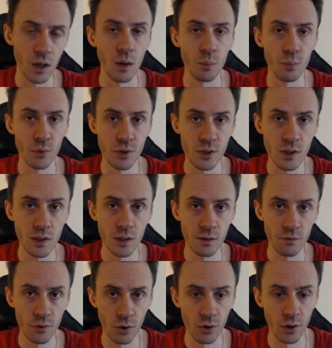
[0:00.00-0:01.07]
proceed
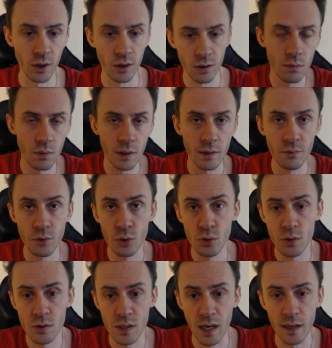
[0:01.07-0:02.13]
further. If you
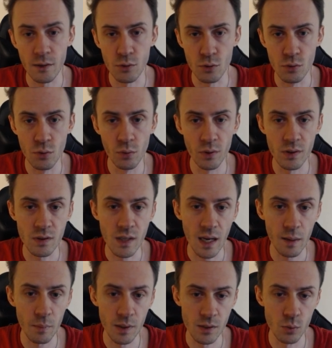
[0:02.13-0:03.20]
decide to do the
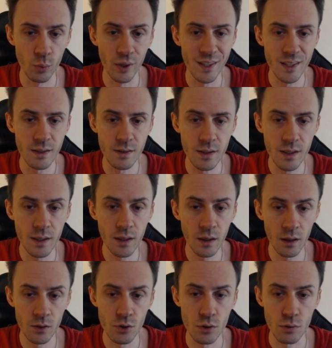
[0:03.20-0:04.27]
same as we did
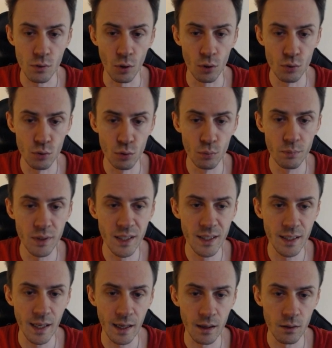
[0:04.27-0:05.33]
here, just also be
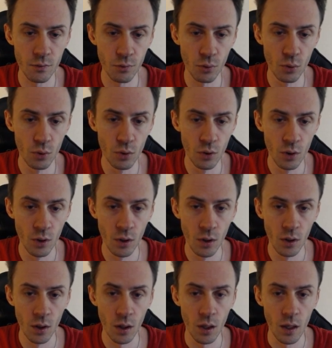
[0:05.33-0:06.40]
careful.
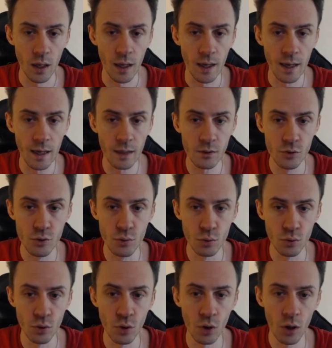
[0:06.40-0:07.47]
Do
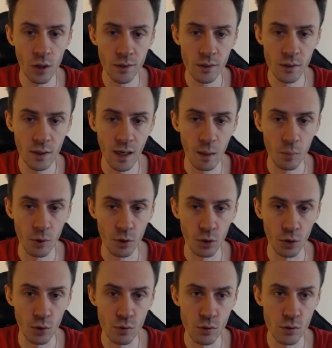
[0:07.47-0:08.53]
not come
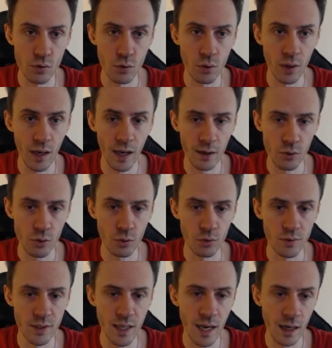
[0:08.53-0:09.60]
closer to the actual
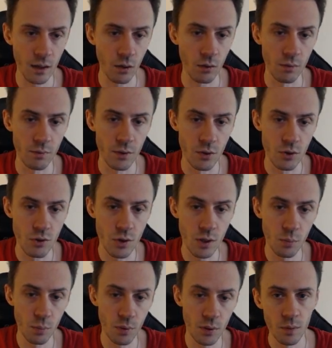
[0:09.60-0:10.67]
deck of the
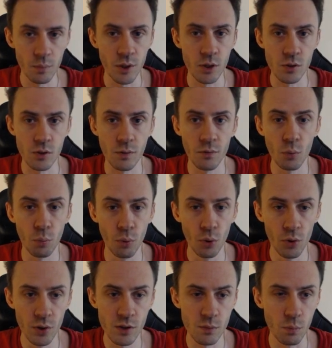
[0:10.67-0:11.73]
ship, because if you pull
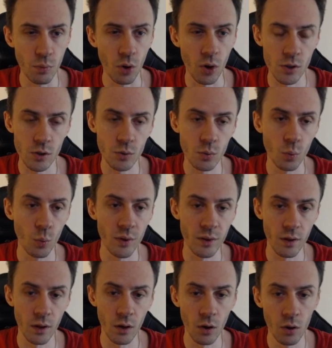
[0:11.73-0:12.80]
this boss with
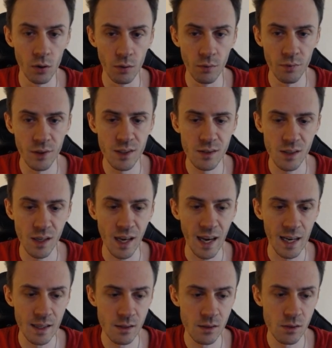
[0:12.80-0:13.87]
all of these
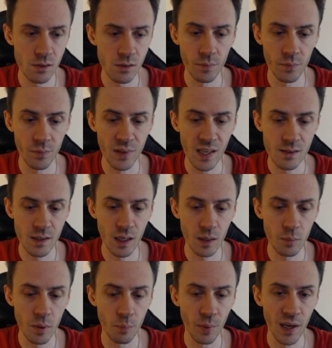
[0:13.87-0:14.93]
adds, that's gonna
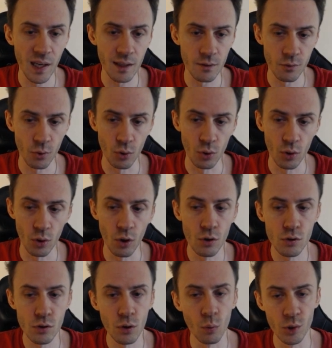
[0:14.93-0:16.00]
be painful.
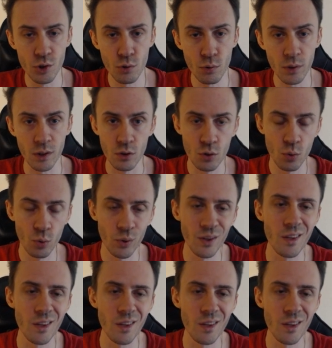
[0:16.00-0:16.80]
Also, what you can do in